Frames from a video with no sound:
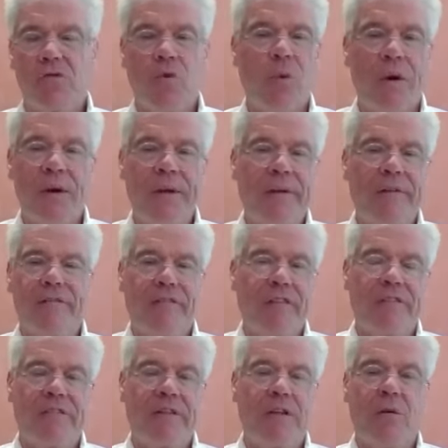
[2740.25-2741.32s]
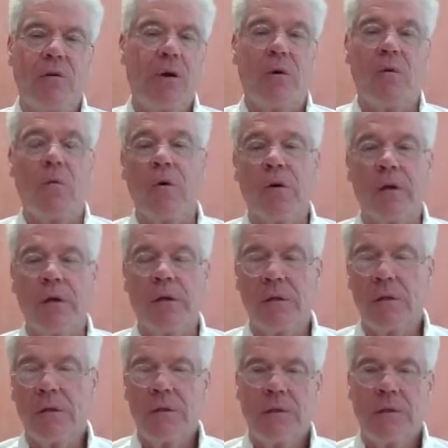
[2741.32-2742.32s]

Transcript: 20 and 50 who aren't working.